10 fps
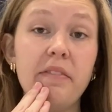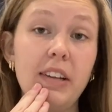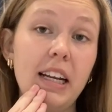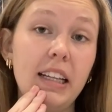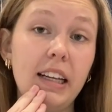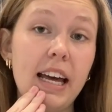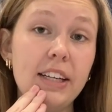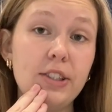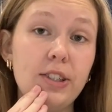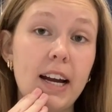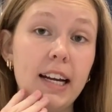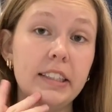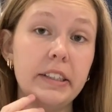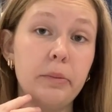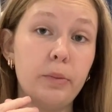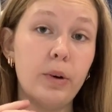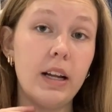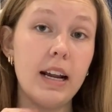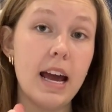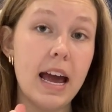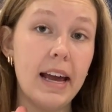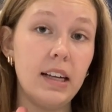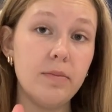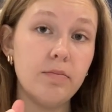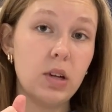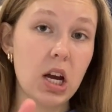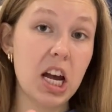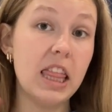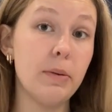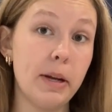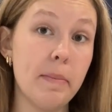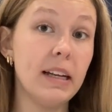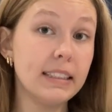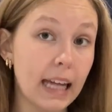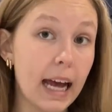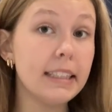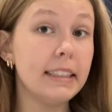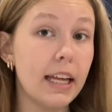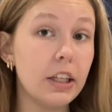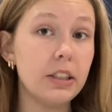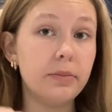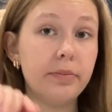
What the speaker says: vanilla extract, and 1 egg. And then we're gonna mix that together.